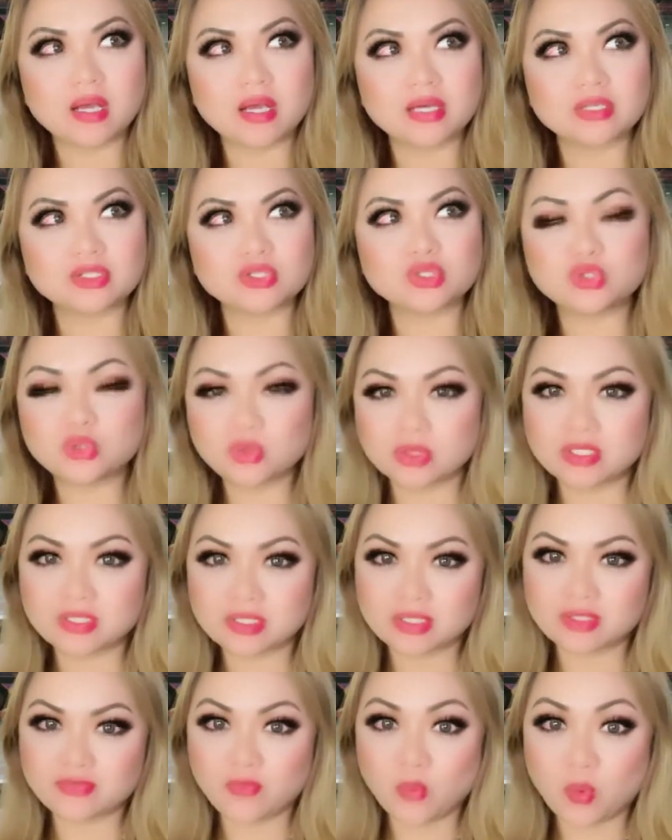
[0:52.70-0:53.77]
students
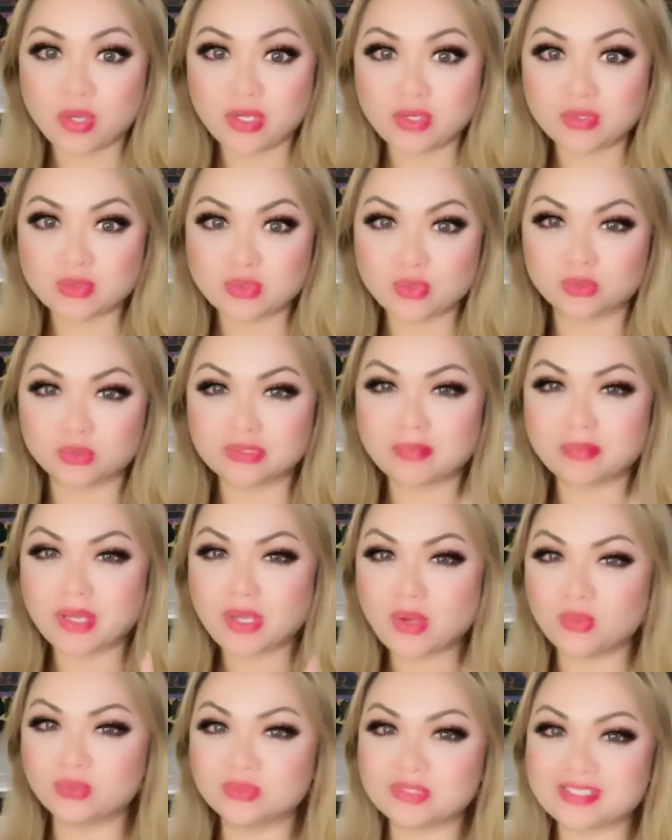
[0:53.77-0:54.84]
is 4 years old and my
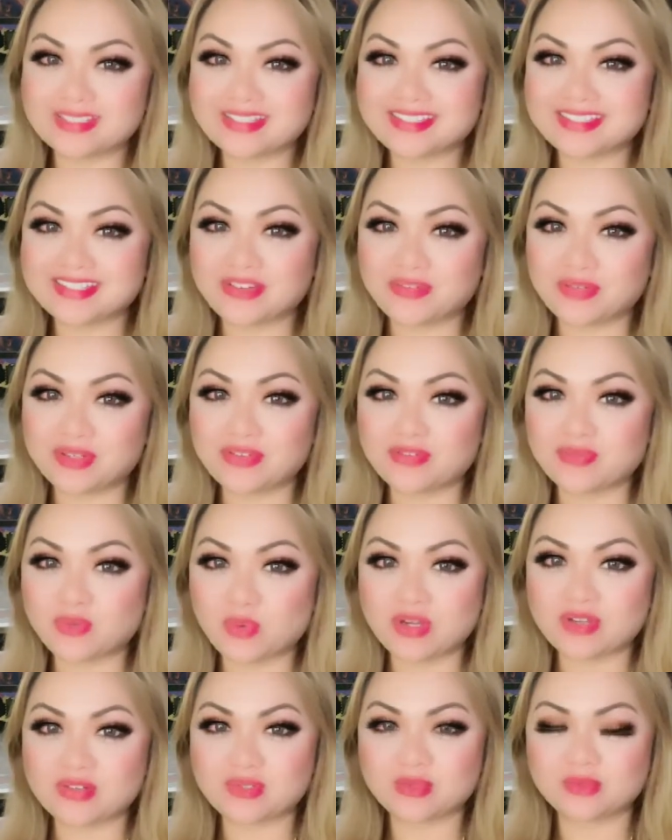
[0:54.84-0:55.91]
oldest is 74
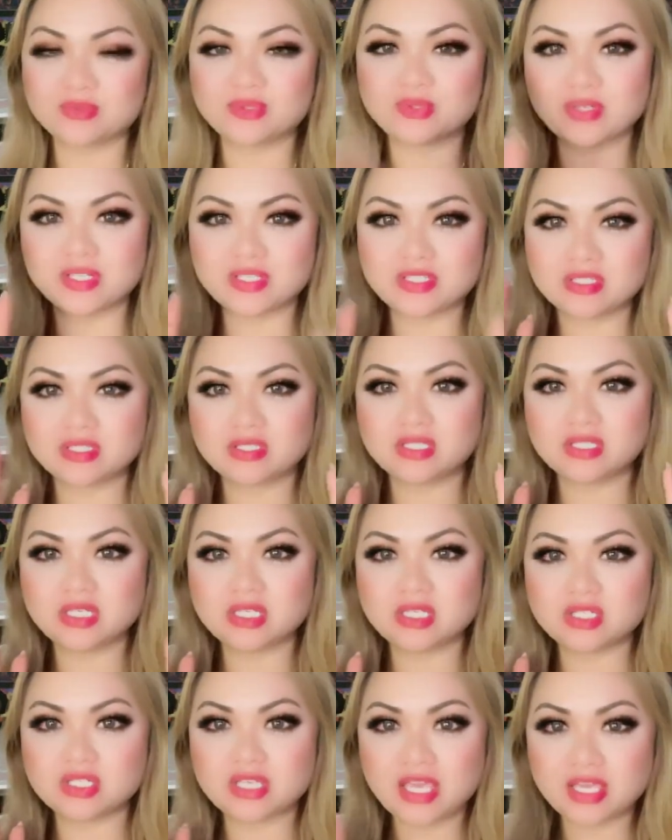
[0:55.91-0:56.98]
years old. So I
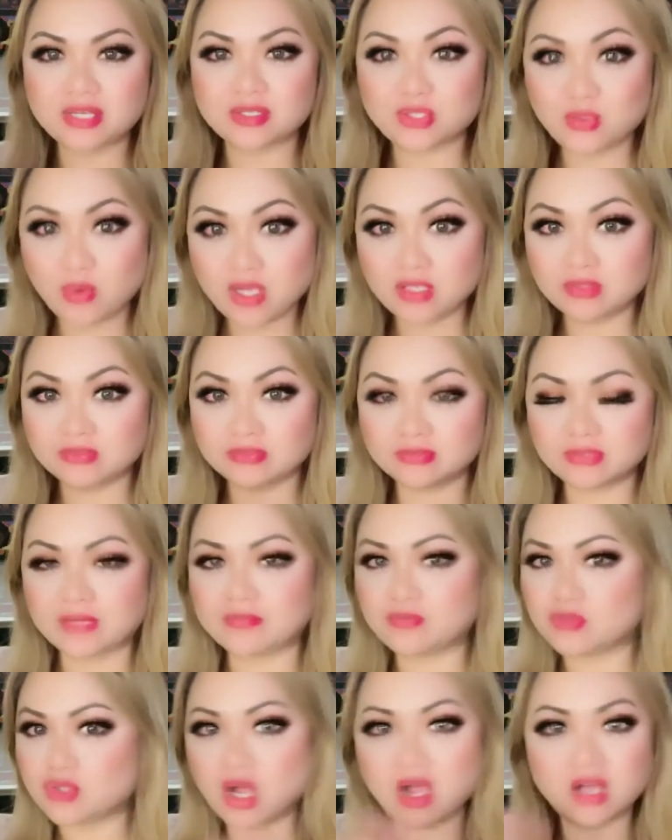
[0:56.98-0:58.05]
teach K to 12.
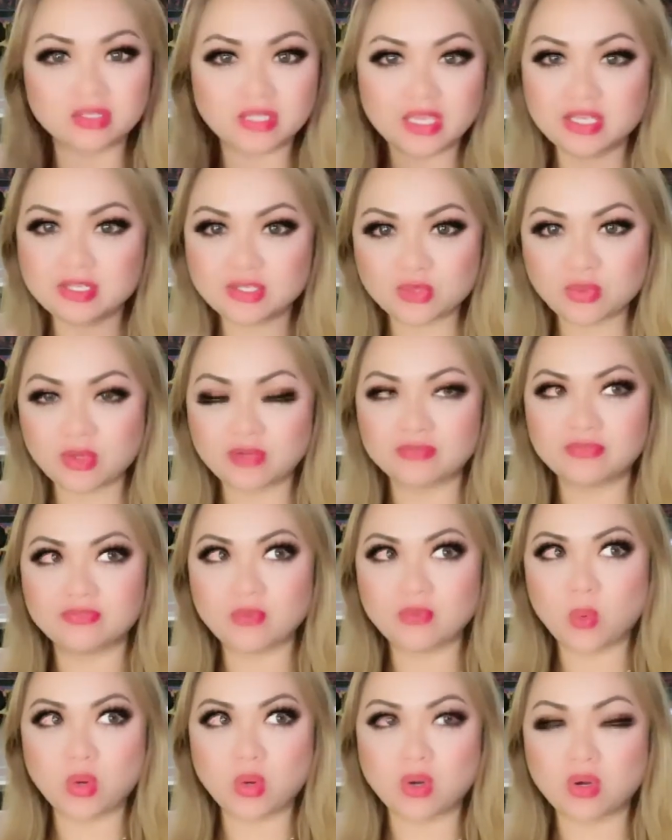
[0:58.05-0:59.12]
I've taught K to 12
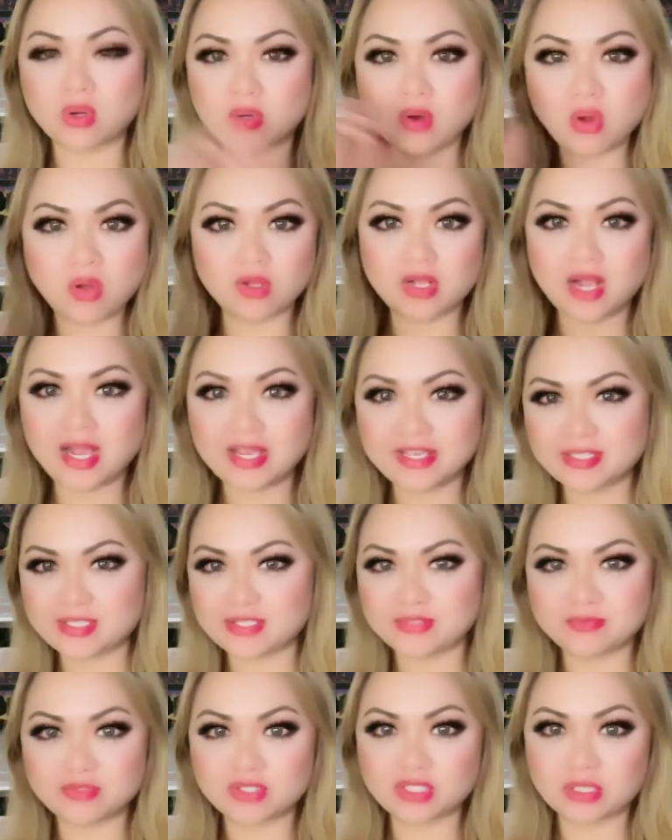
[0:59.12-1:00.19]
for all kinds
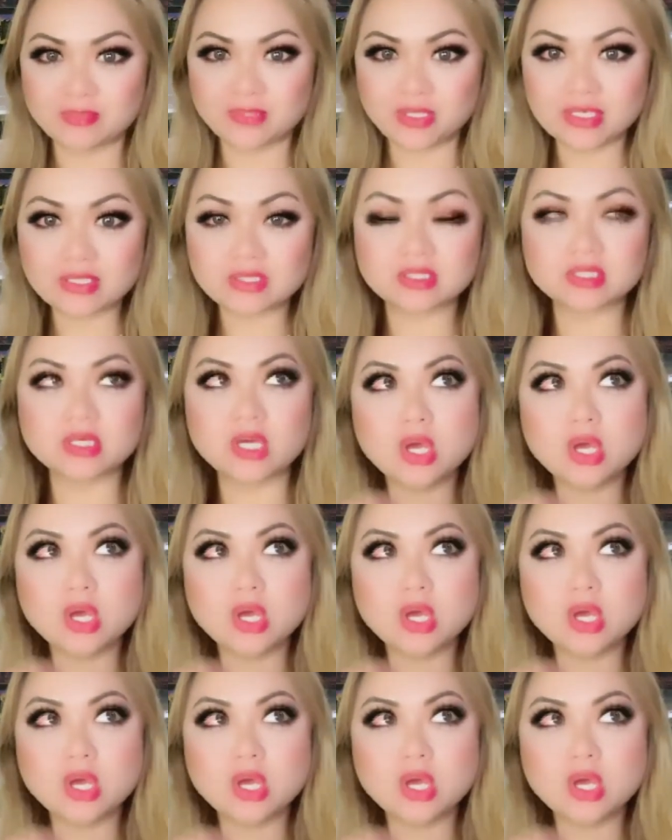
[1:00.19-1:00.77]
of subjects,